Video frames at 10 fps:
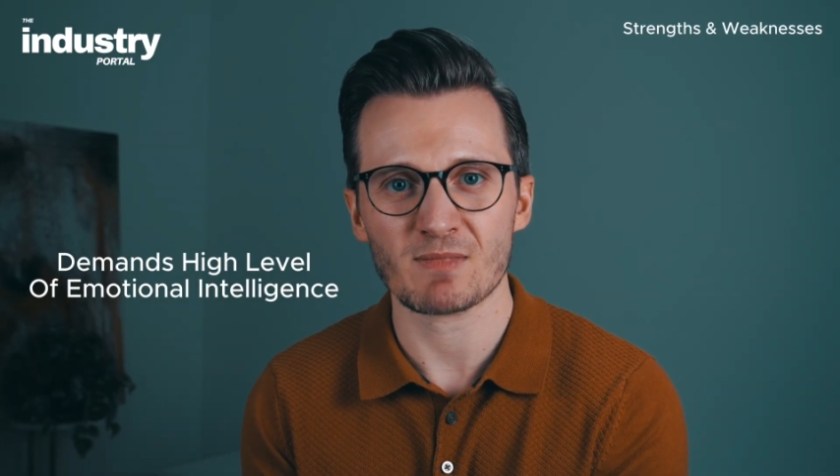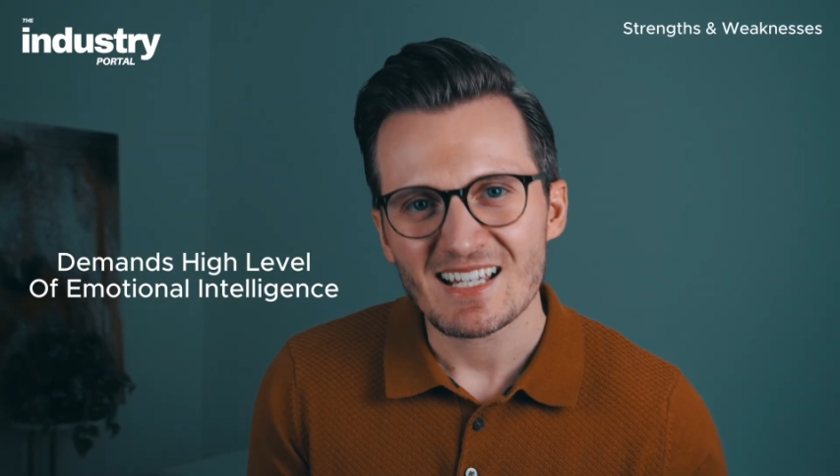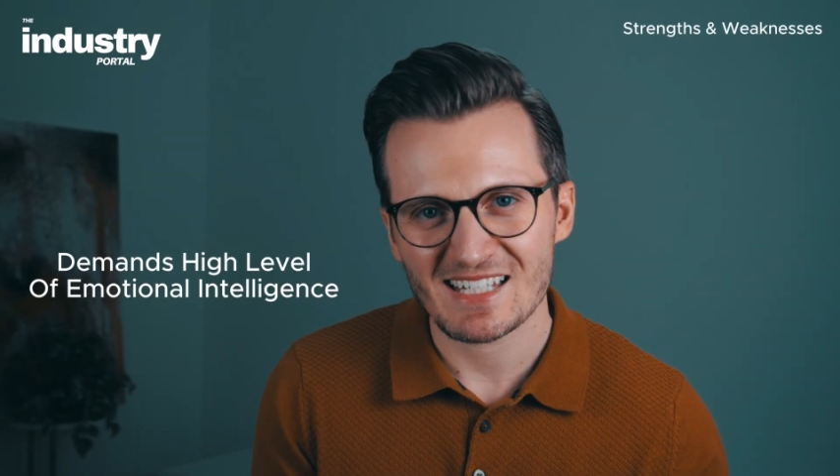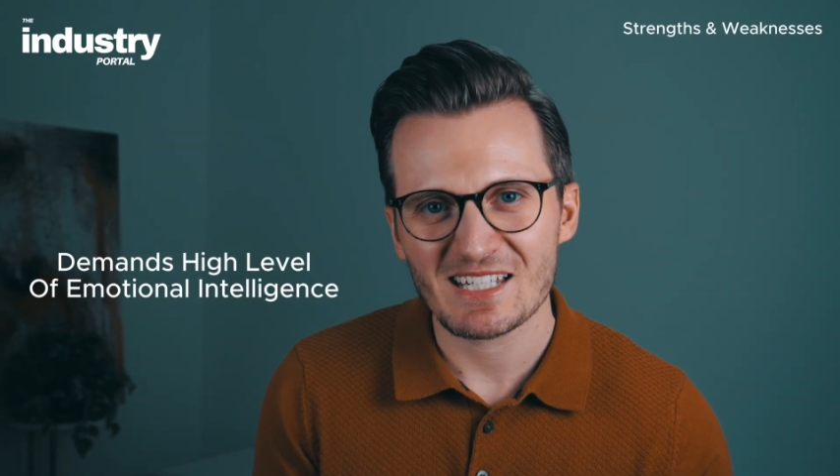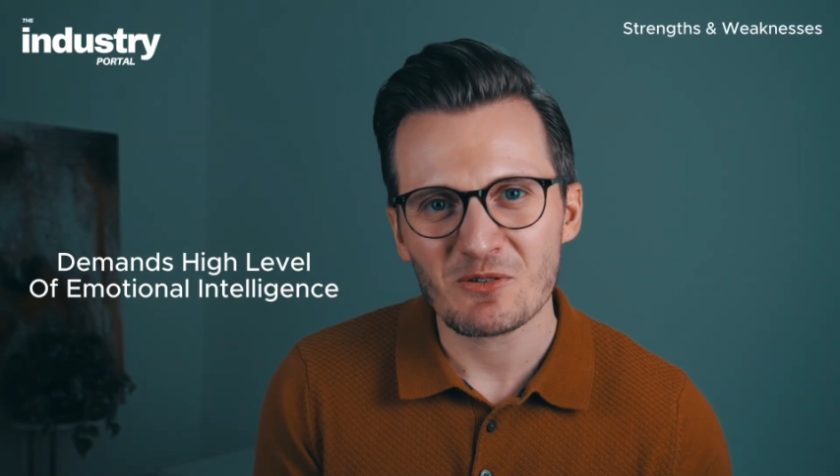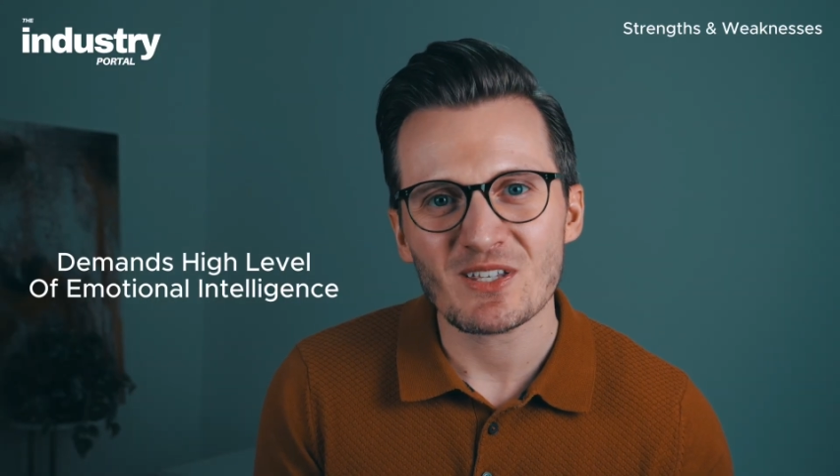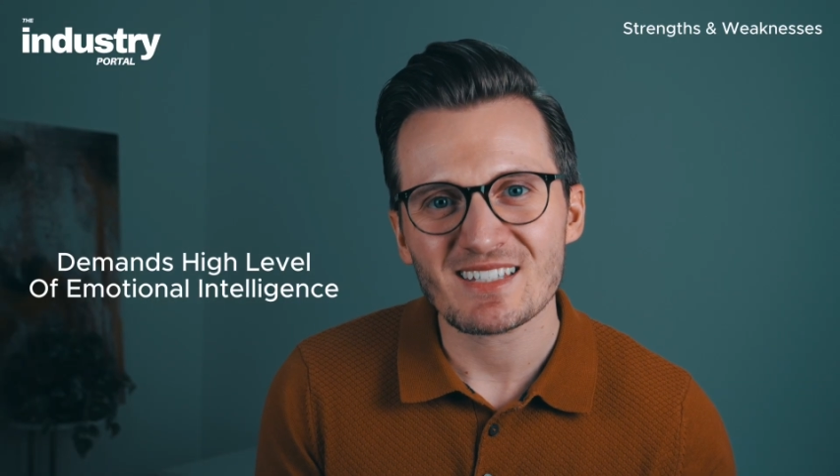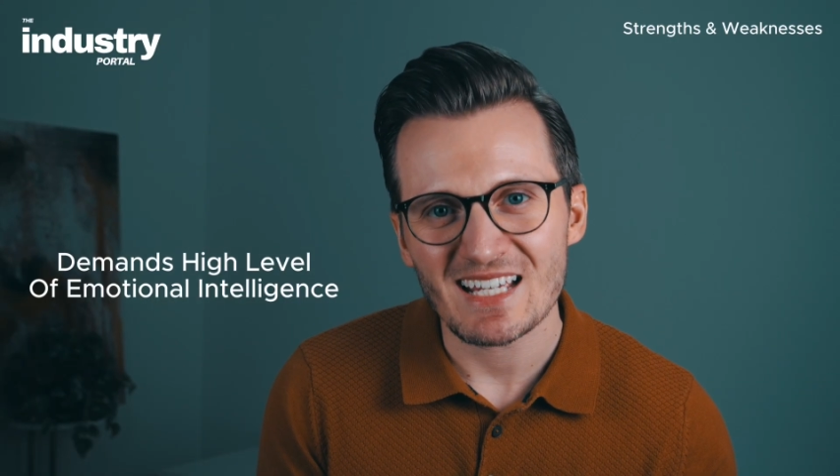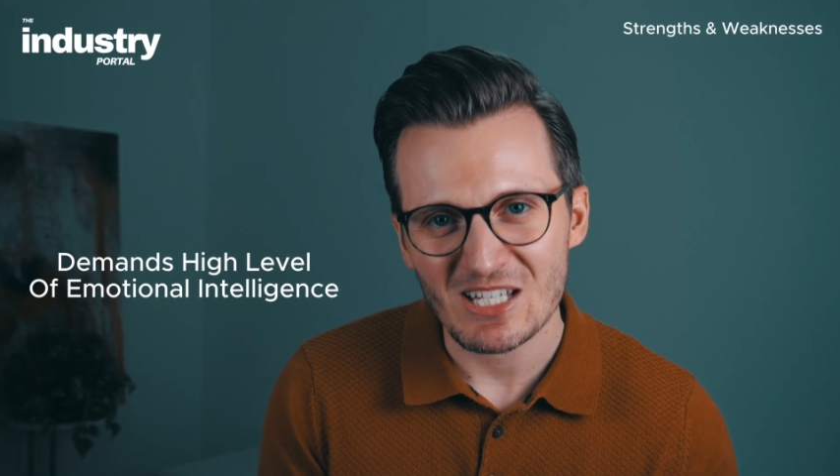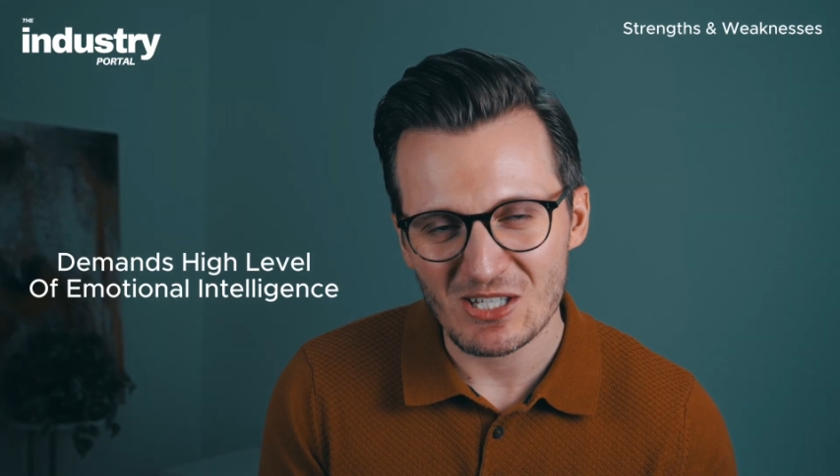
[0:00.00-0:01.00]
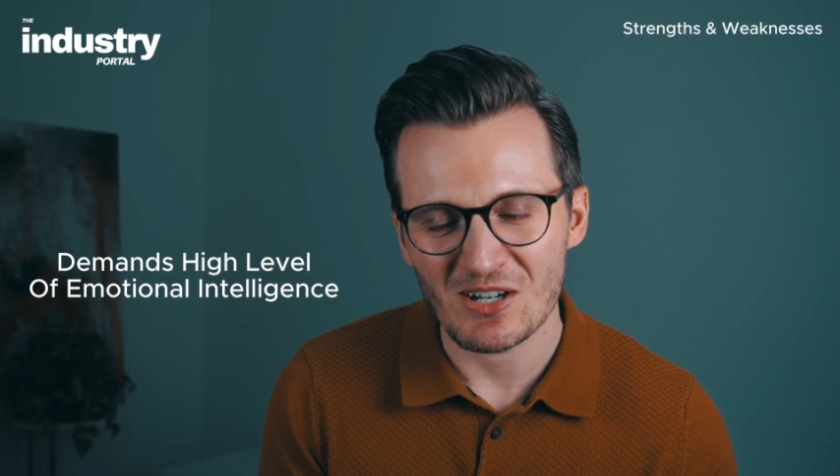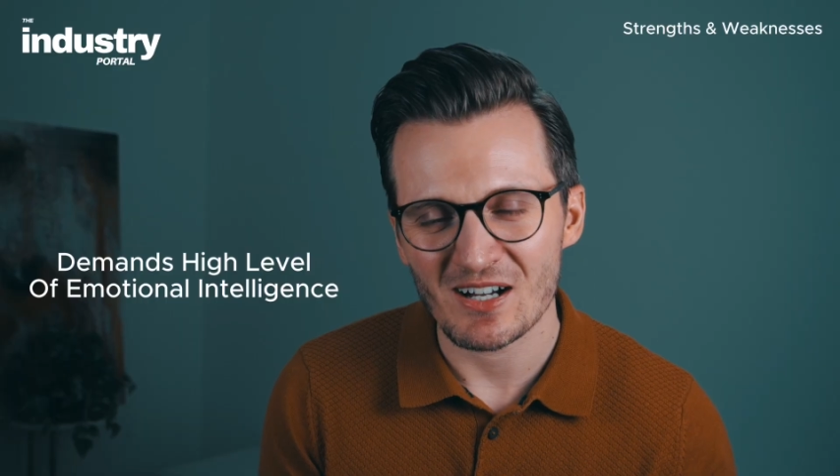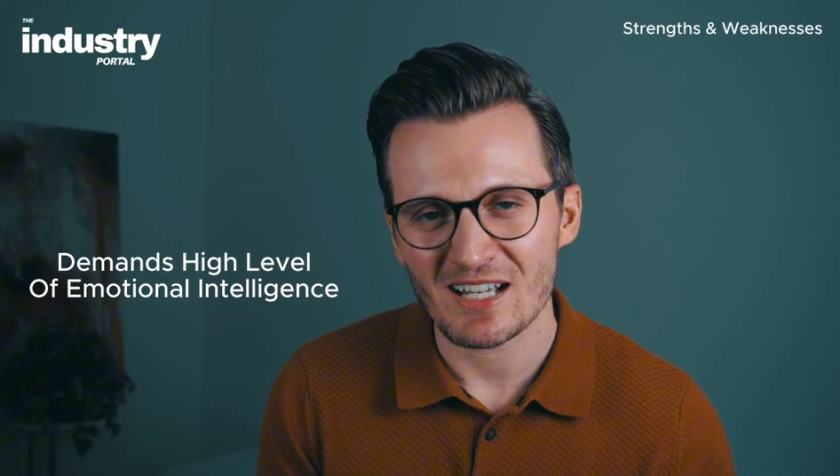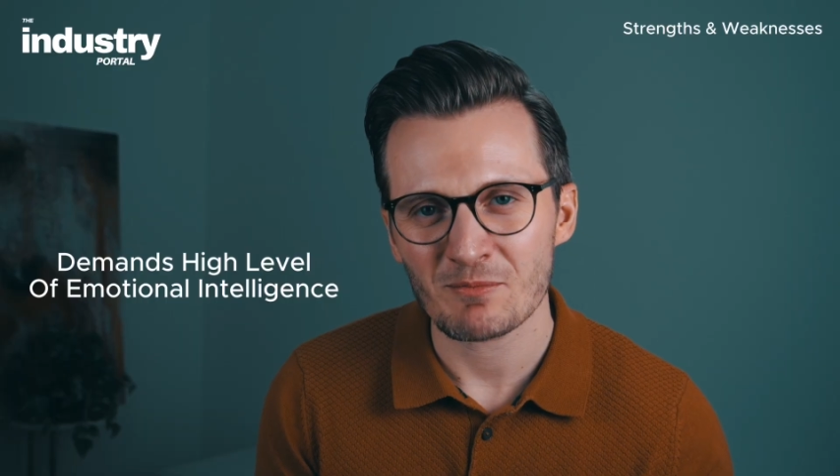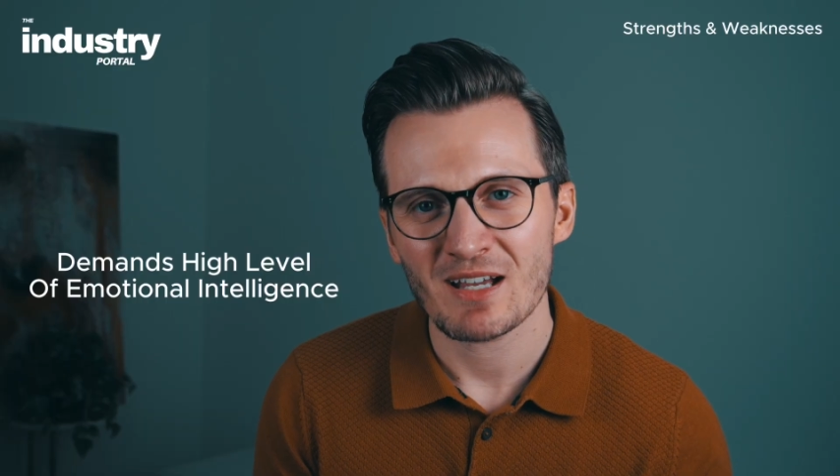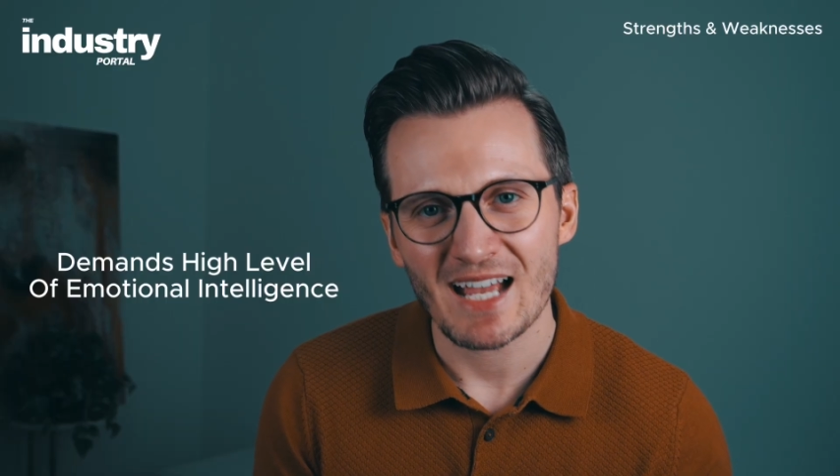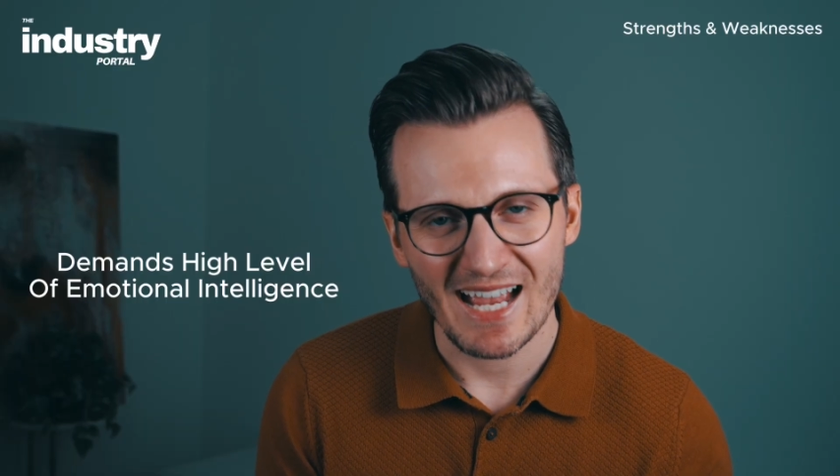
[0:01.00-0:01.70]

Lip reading: a skill that takes time